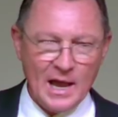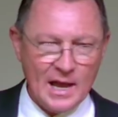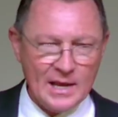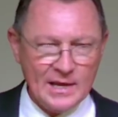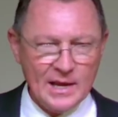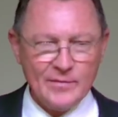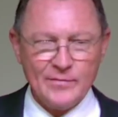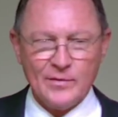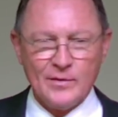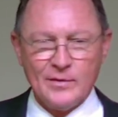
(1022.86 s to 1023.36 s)
I
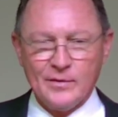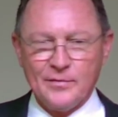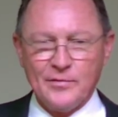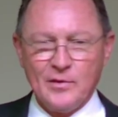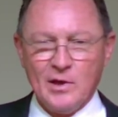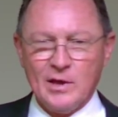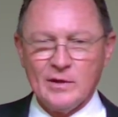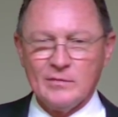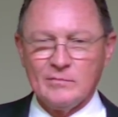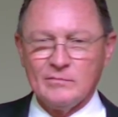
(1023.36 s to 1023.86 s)
never
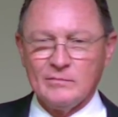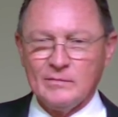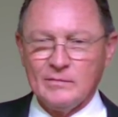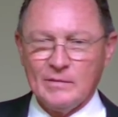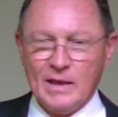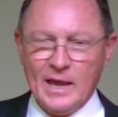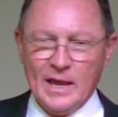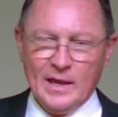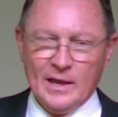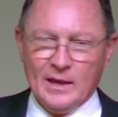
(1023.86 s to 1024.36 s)
thought,
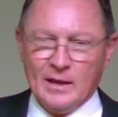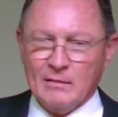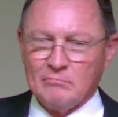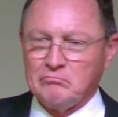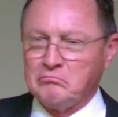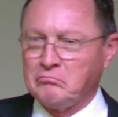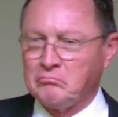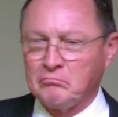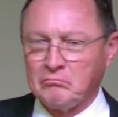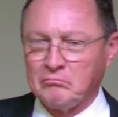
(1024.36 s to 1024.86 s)
hey,
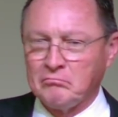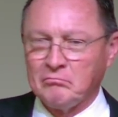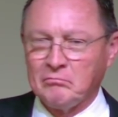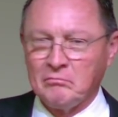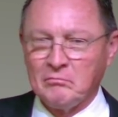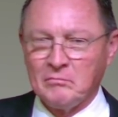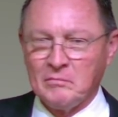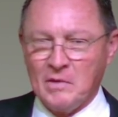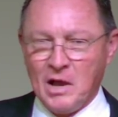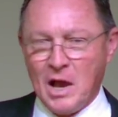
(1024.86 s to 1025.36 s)
I'm,
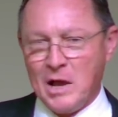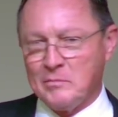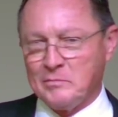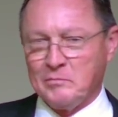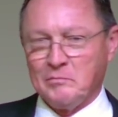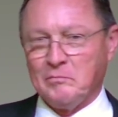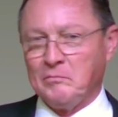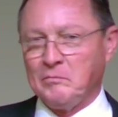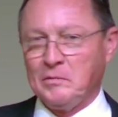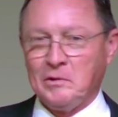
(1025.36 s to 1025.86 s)

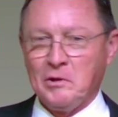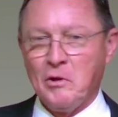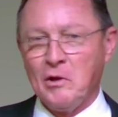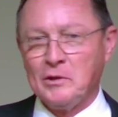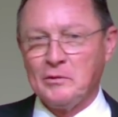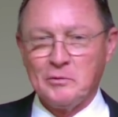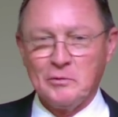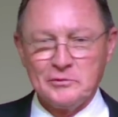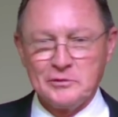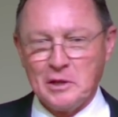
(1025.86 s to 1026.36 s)
I'm
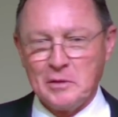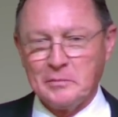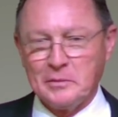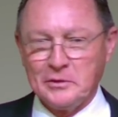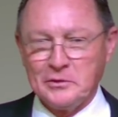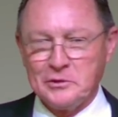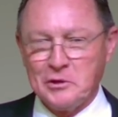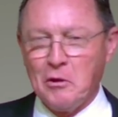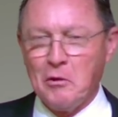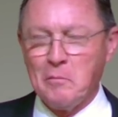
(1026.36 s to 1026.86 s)
going through
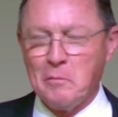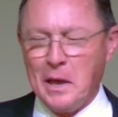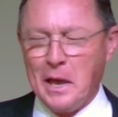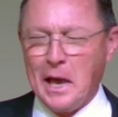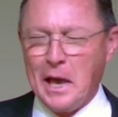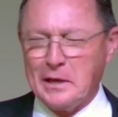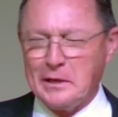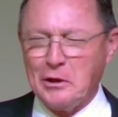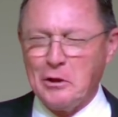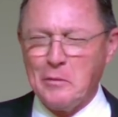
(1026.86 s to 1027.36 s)
something so
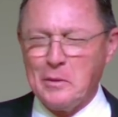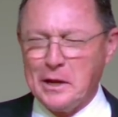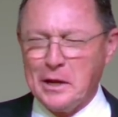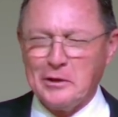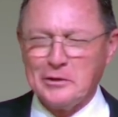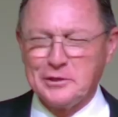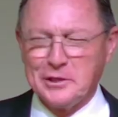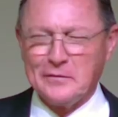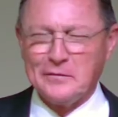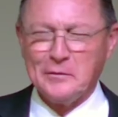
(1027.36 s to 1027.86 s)
bad, no one
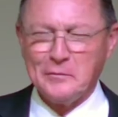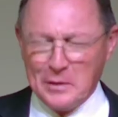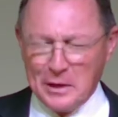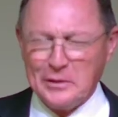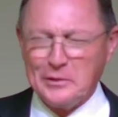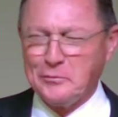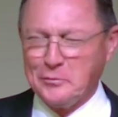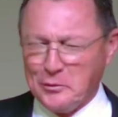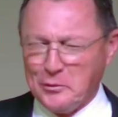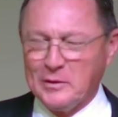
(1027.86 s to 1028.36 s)
else ever
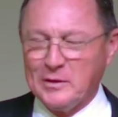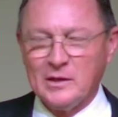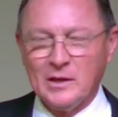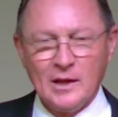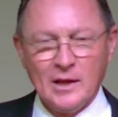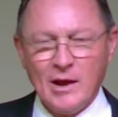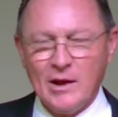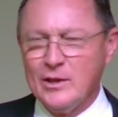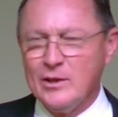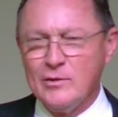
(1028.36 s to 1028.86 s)
went through it.
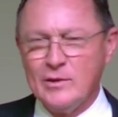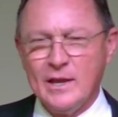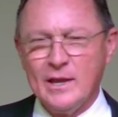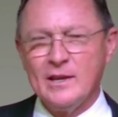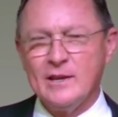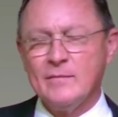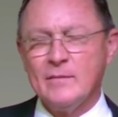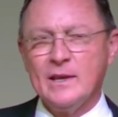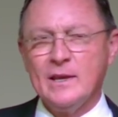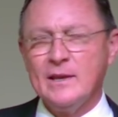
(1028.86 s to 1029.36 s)
Are you
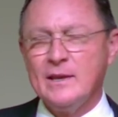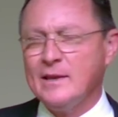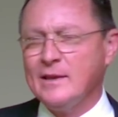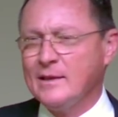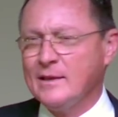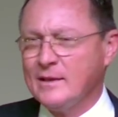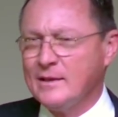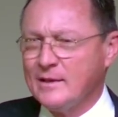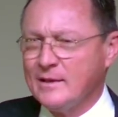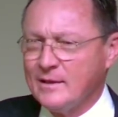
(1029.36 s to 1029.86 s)
kidding
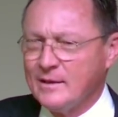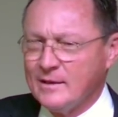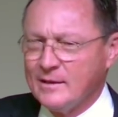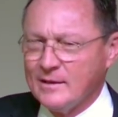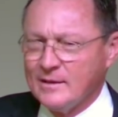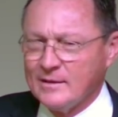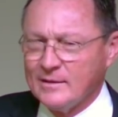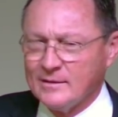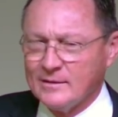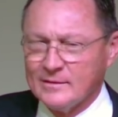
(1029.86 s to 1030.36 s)
me?
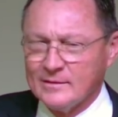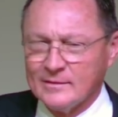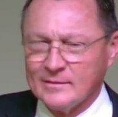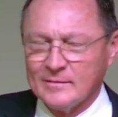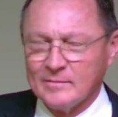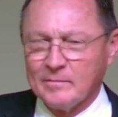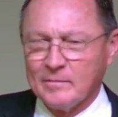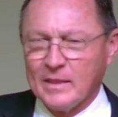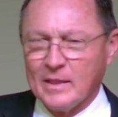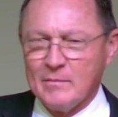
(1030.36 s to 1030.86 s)

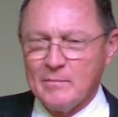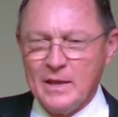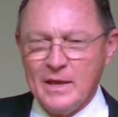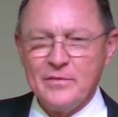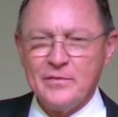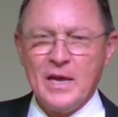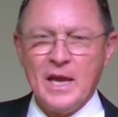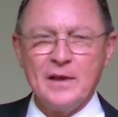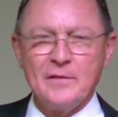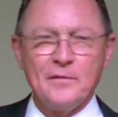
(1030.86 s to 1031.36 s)
Be
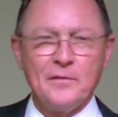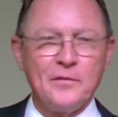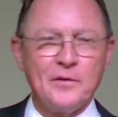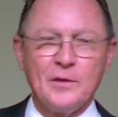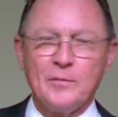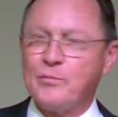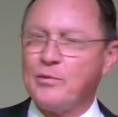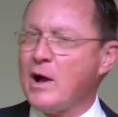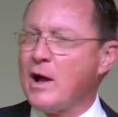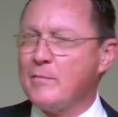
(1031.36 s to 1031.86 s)
thankful for
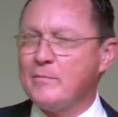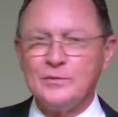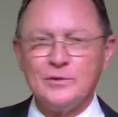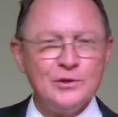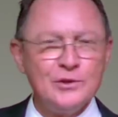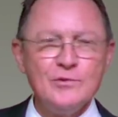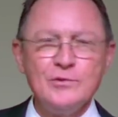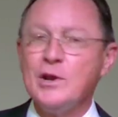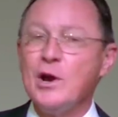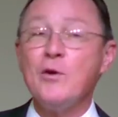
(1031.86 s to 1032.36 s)
the
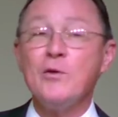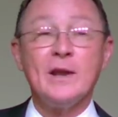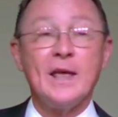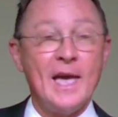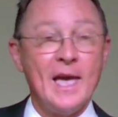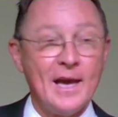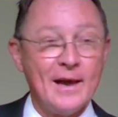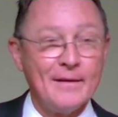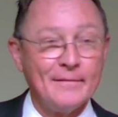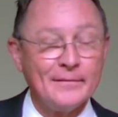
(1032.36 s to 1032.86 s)
problems you don't
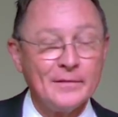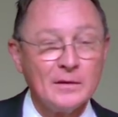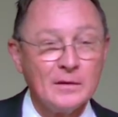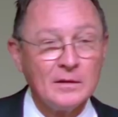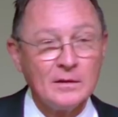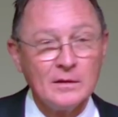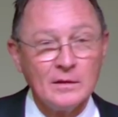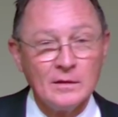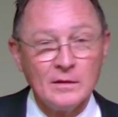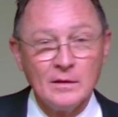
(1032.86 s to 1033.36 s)
have.
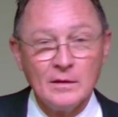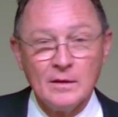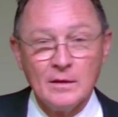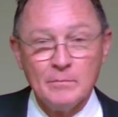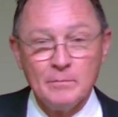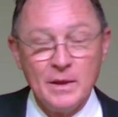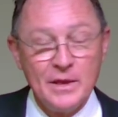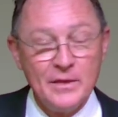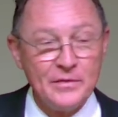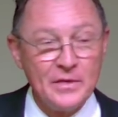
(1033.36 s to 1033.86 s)

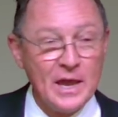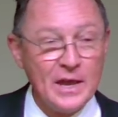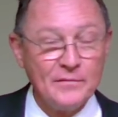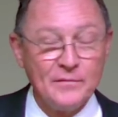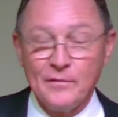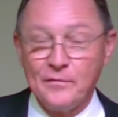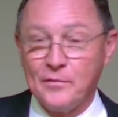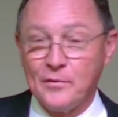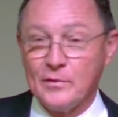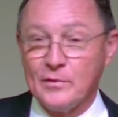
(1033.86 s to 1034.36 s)
Be
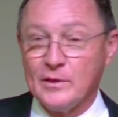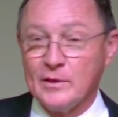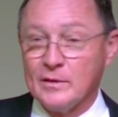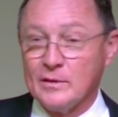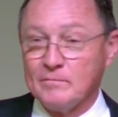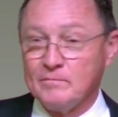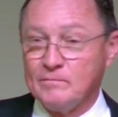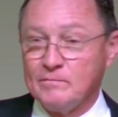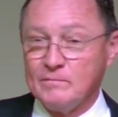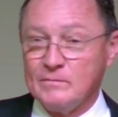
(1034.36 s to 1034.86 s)
thankful for
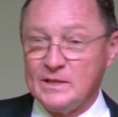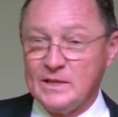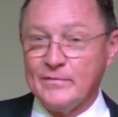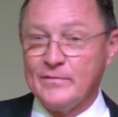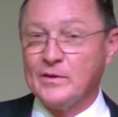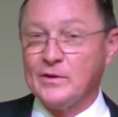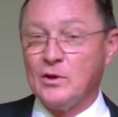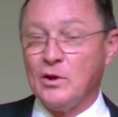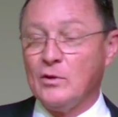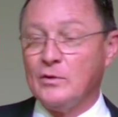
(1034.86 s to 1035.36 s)
the
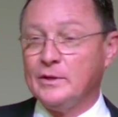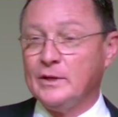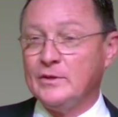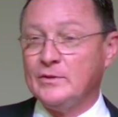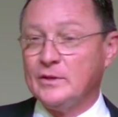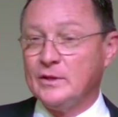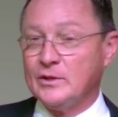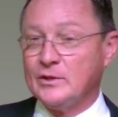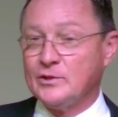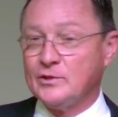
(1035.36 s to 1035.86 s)

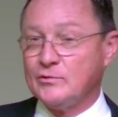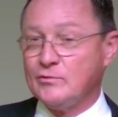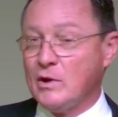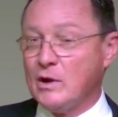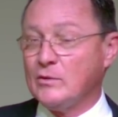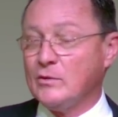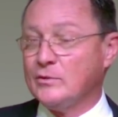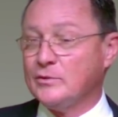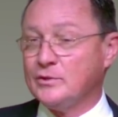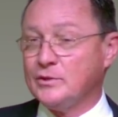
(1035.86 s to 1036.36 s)
difficulties and the
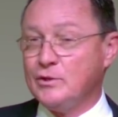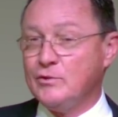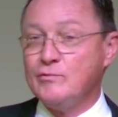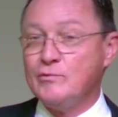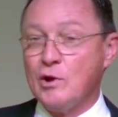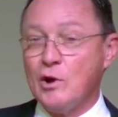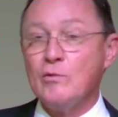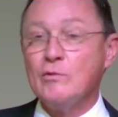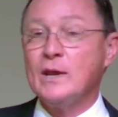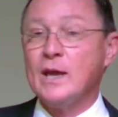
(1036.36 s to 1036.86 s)
struggles you
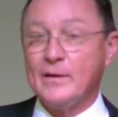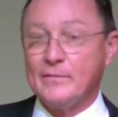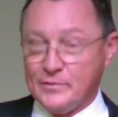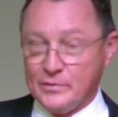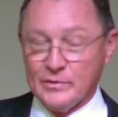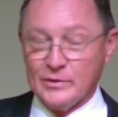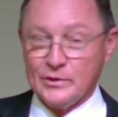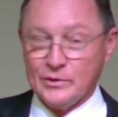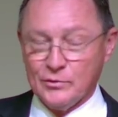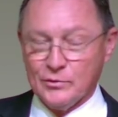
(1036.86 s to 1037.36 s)
don't have
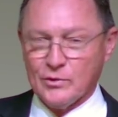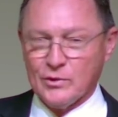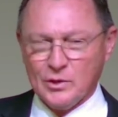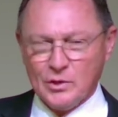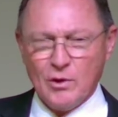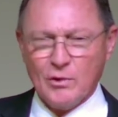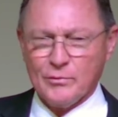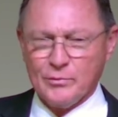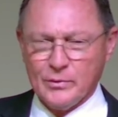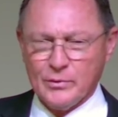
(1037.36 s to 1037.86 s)
to endure and
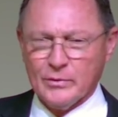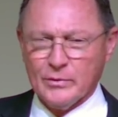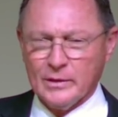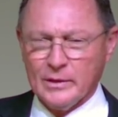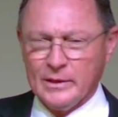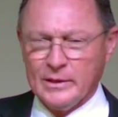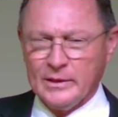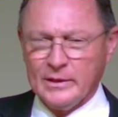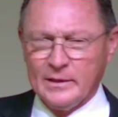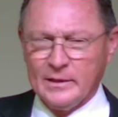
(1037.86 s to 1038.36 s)
go through.